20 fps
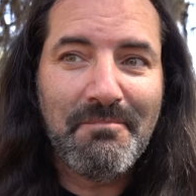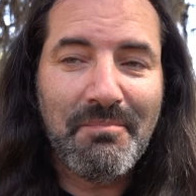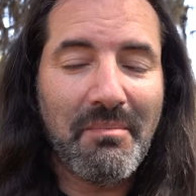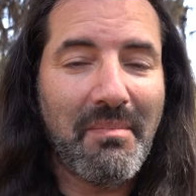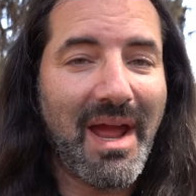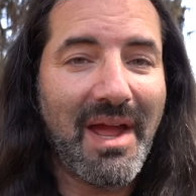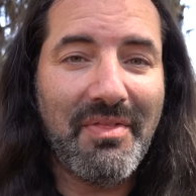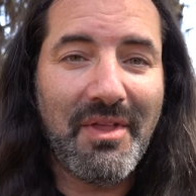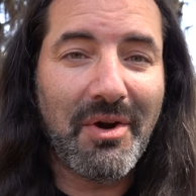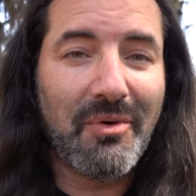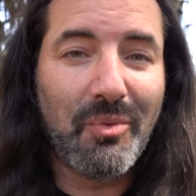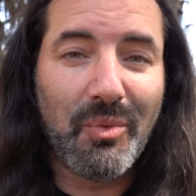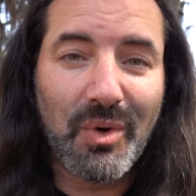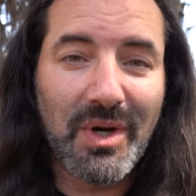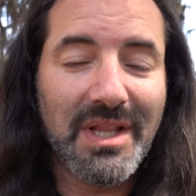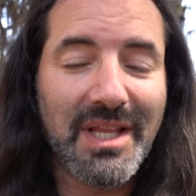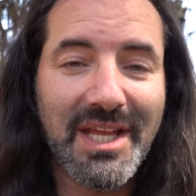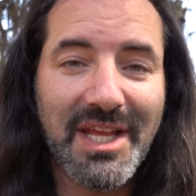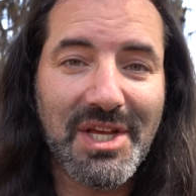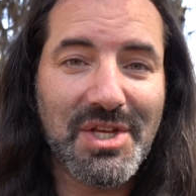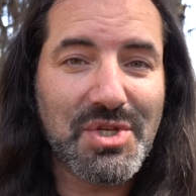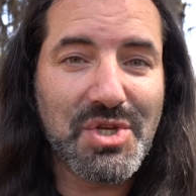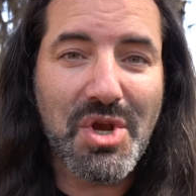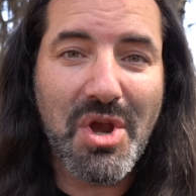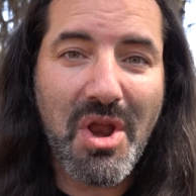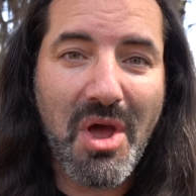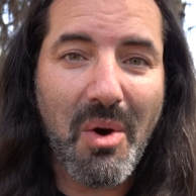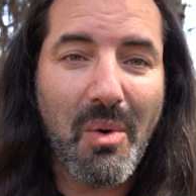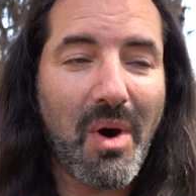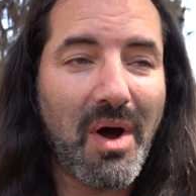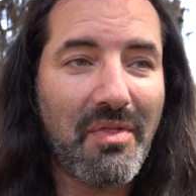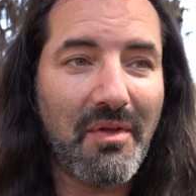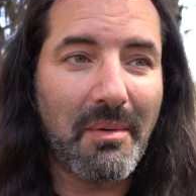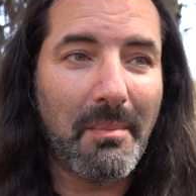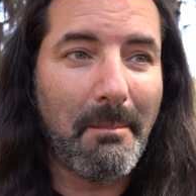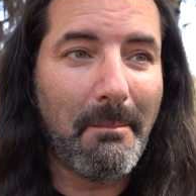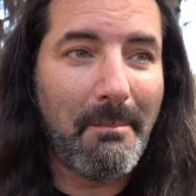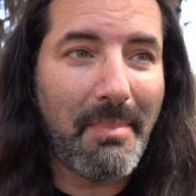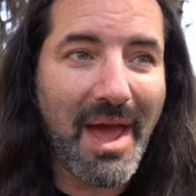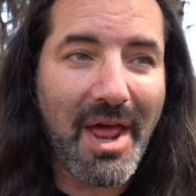man, there really is no other
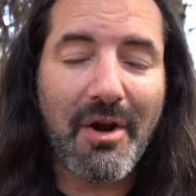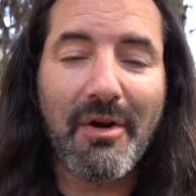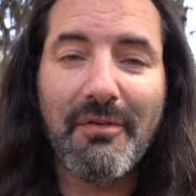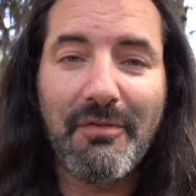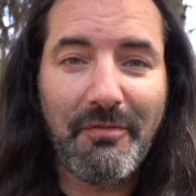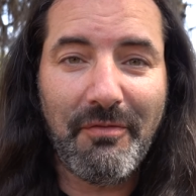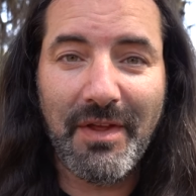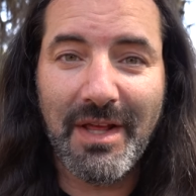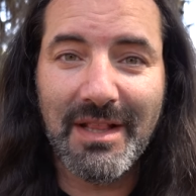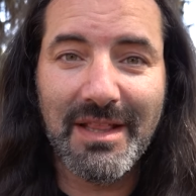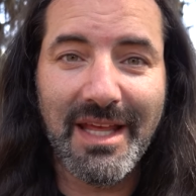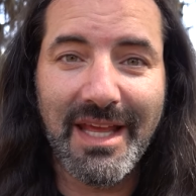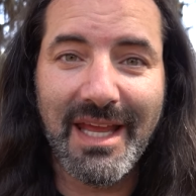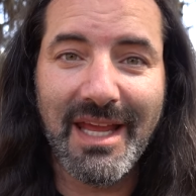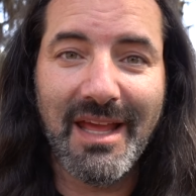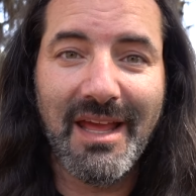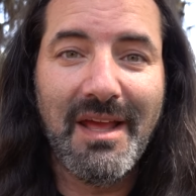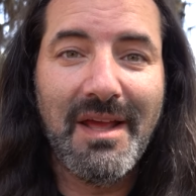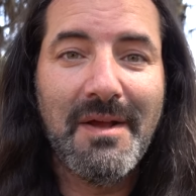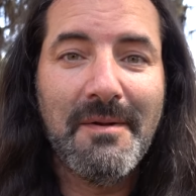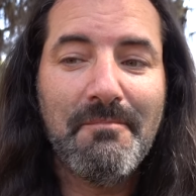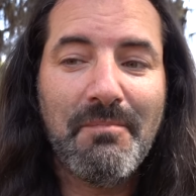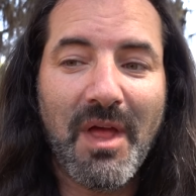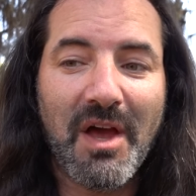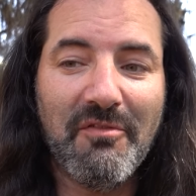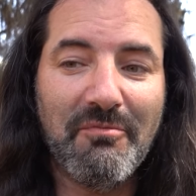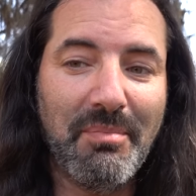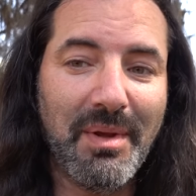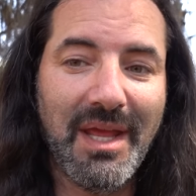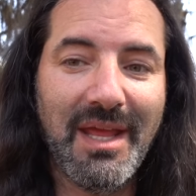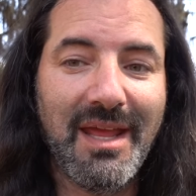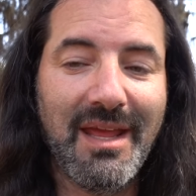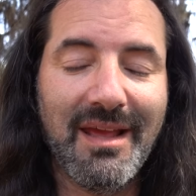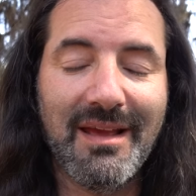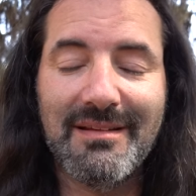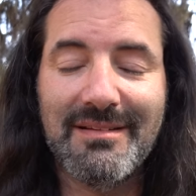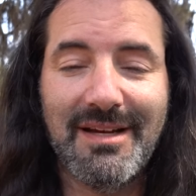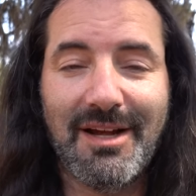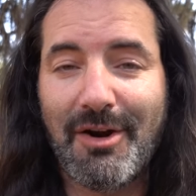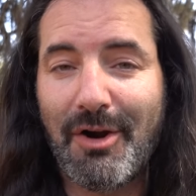better feeling of being
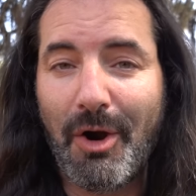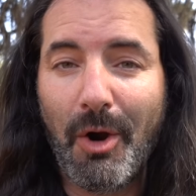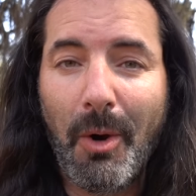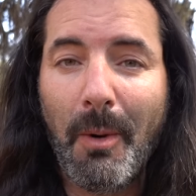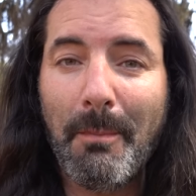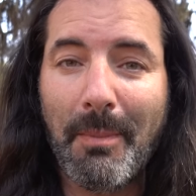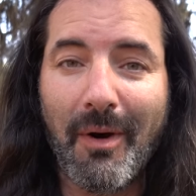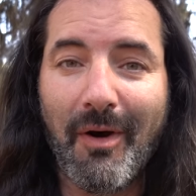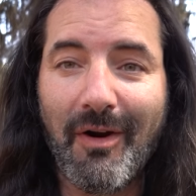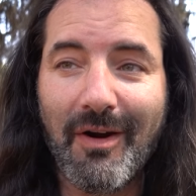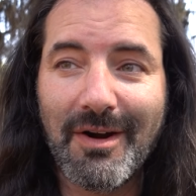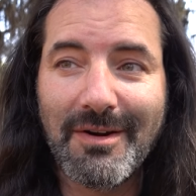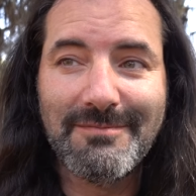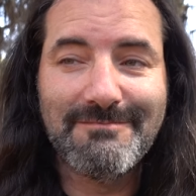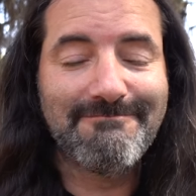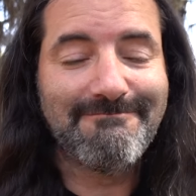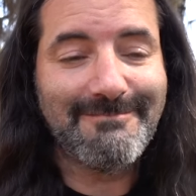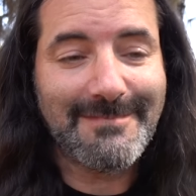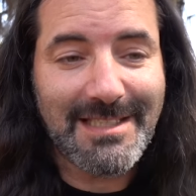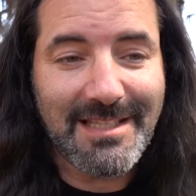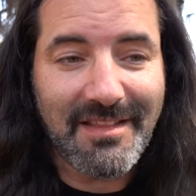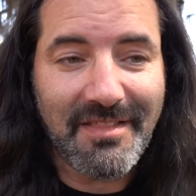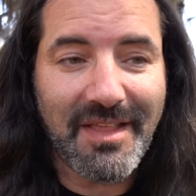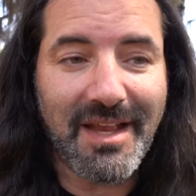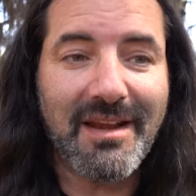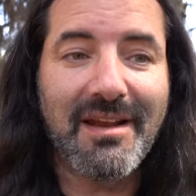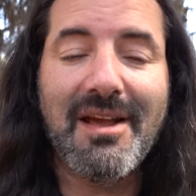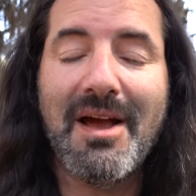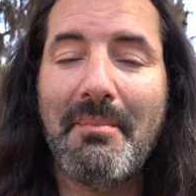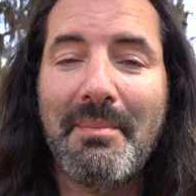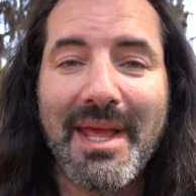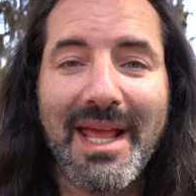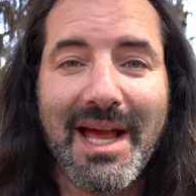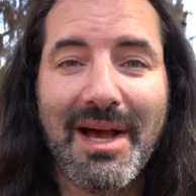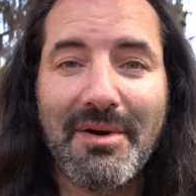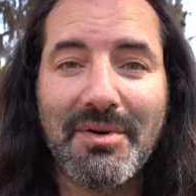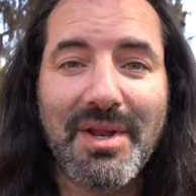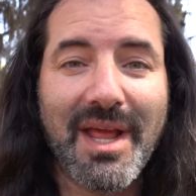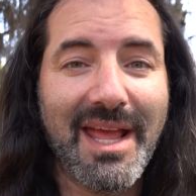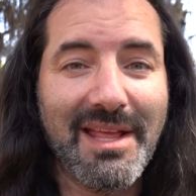a herper than coming
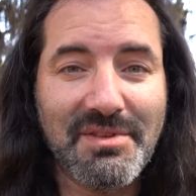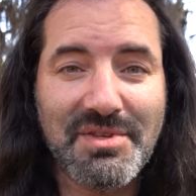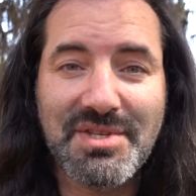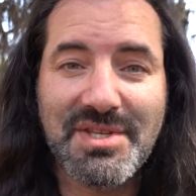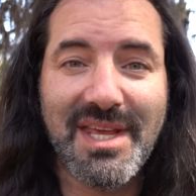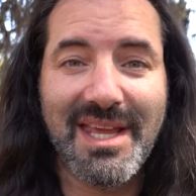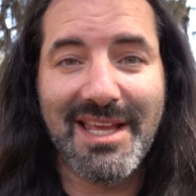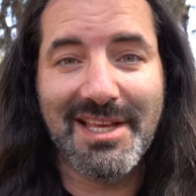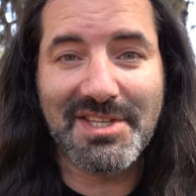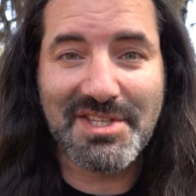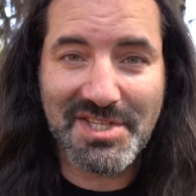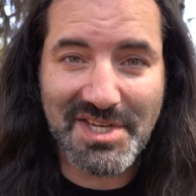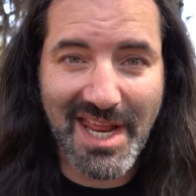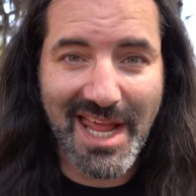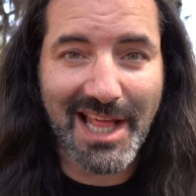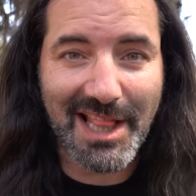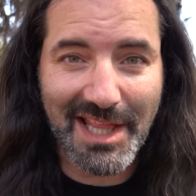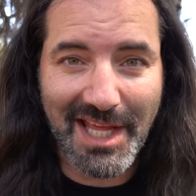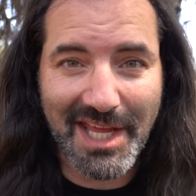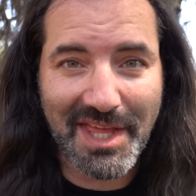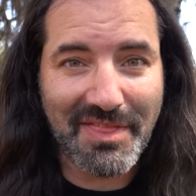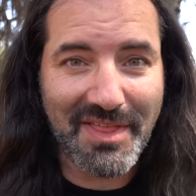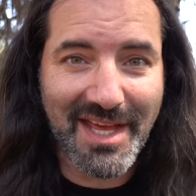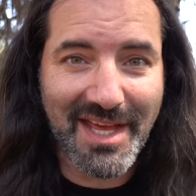out and seeing a snake like